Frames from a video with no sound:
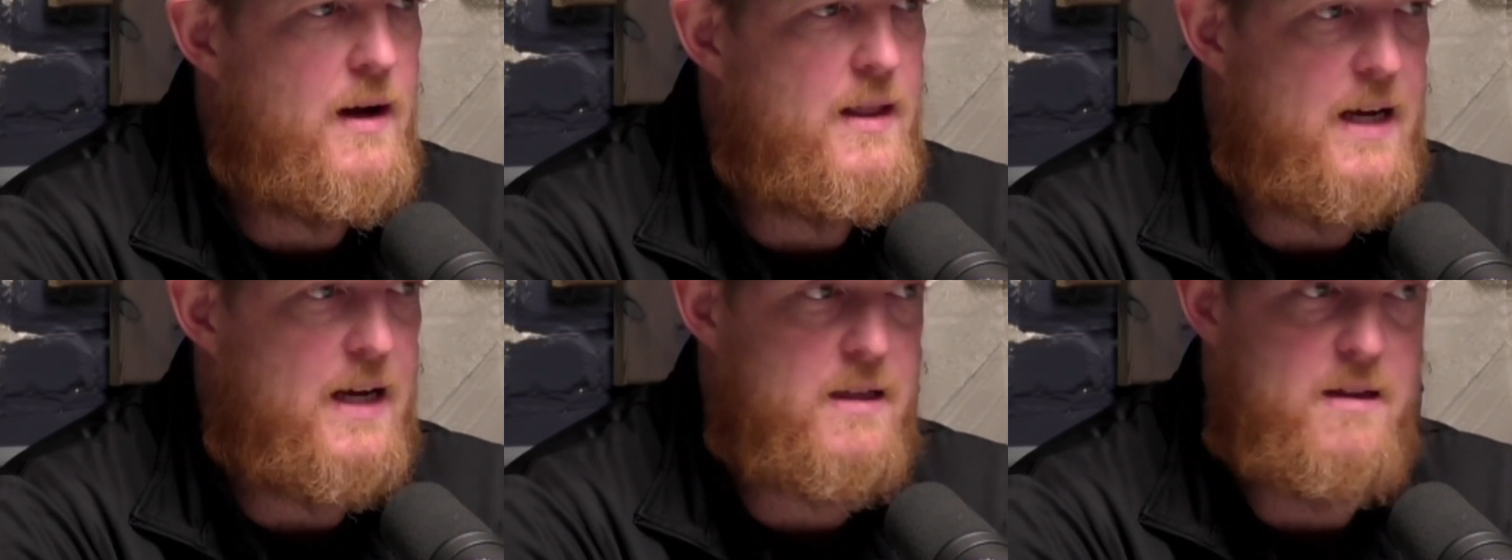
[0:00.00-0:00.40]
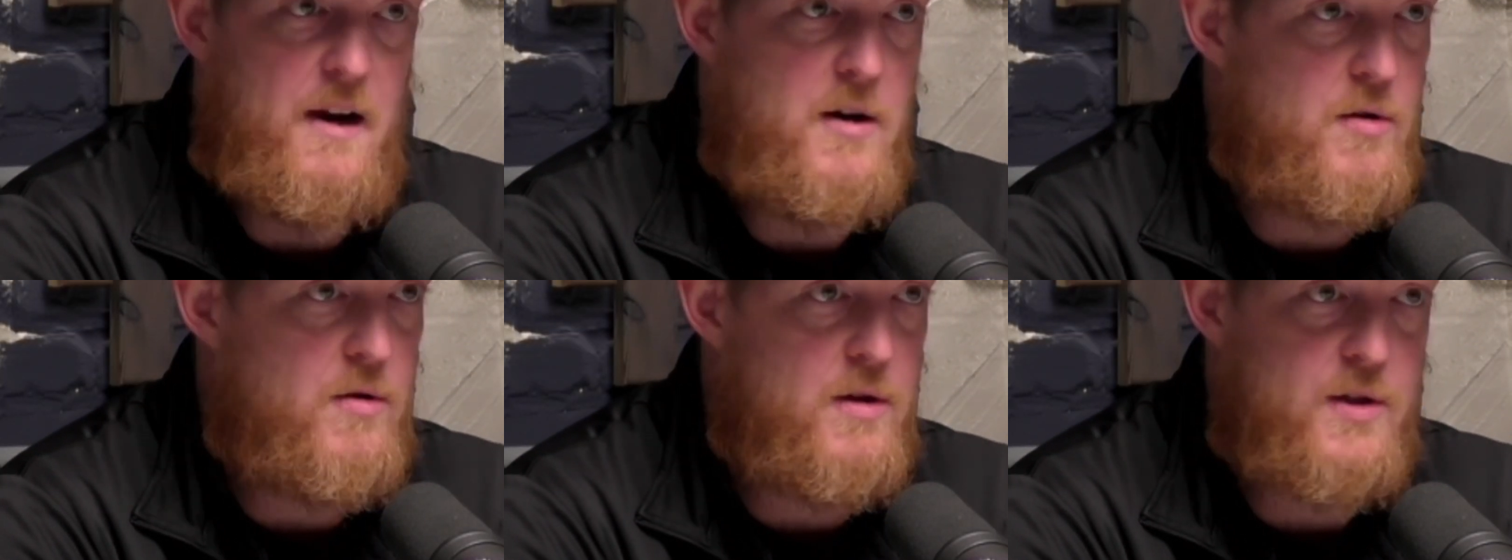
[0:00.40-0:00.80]
that's
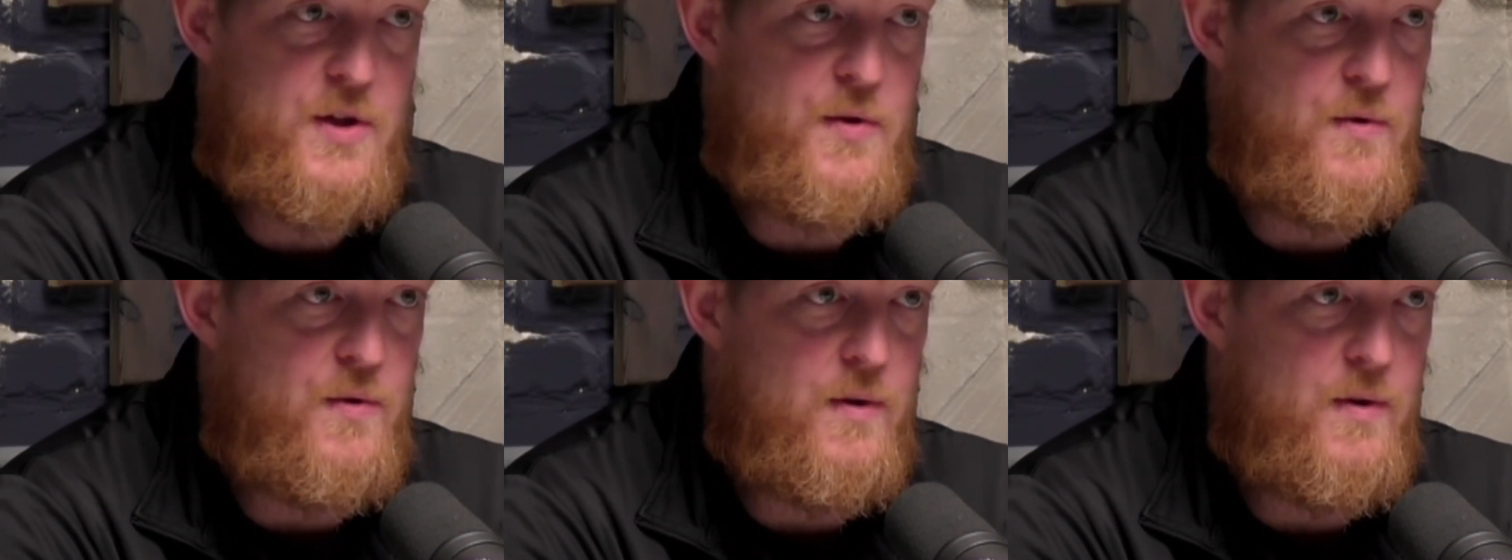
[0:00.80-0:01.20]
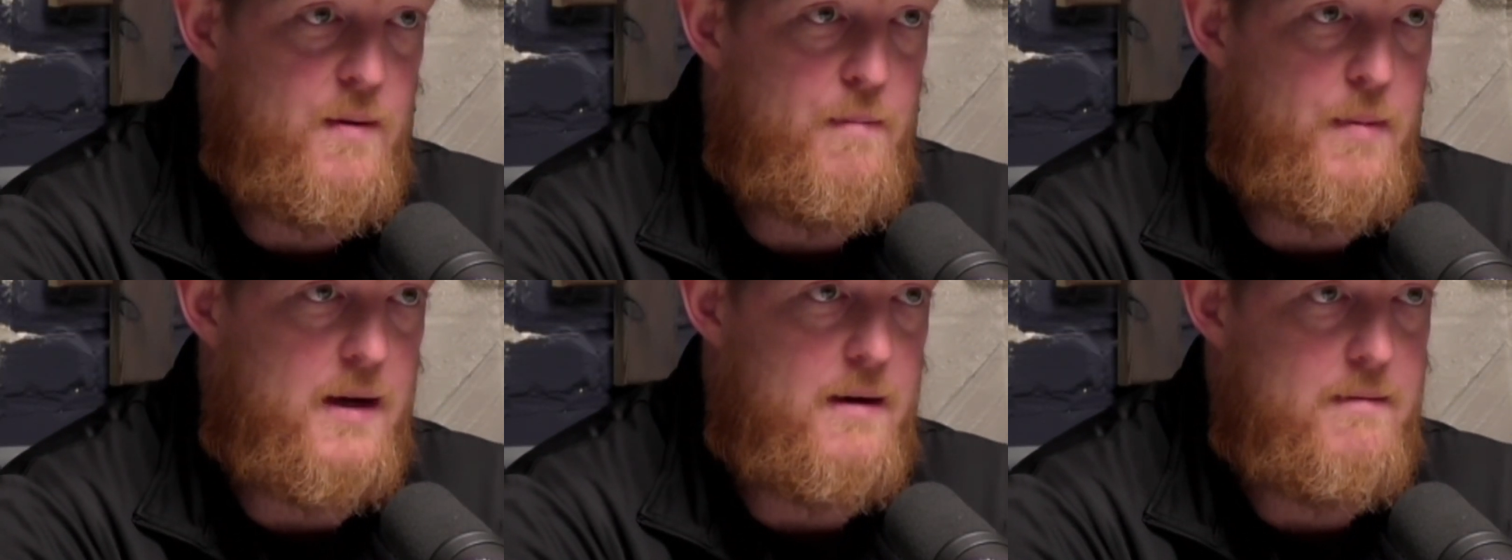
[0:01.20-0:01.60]
dangerous too
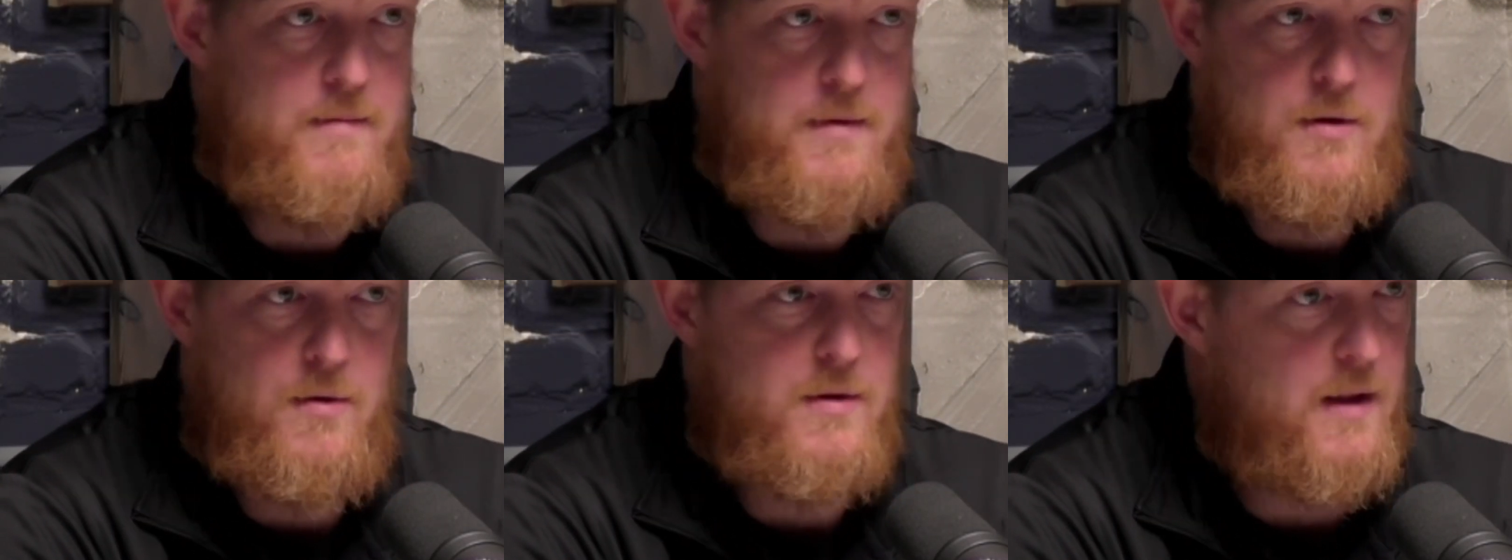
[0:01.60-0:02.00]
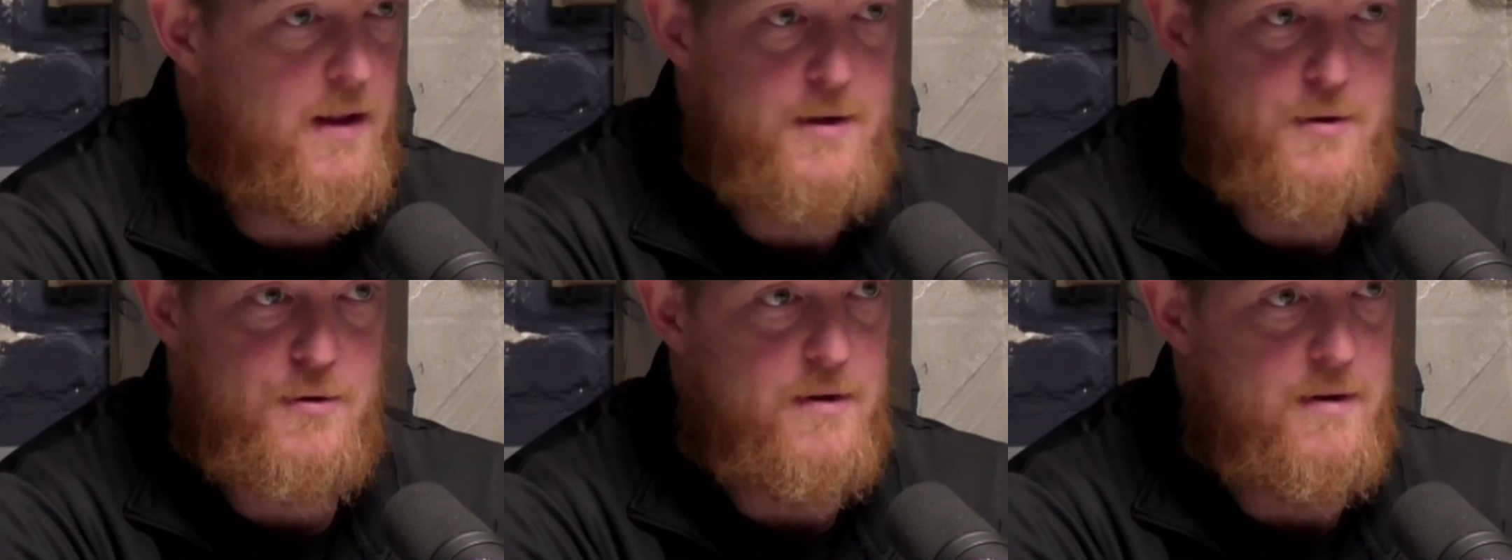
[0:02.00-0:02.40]
but so is
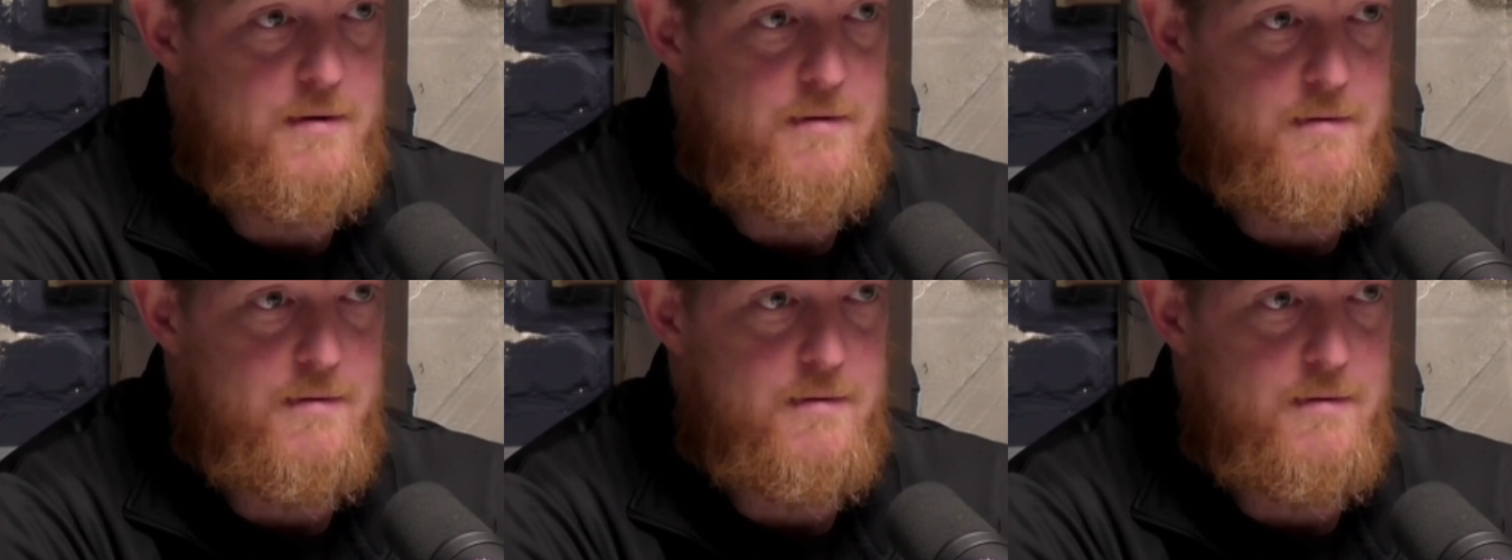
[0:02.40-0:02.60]
electrical.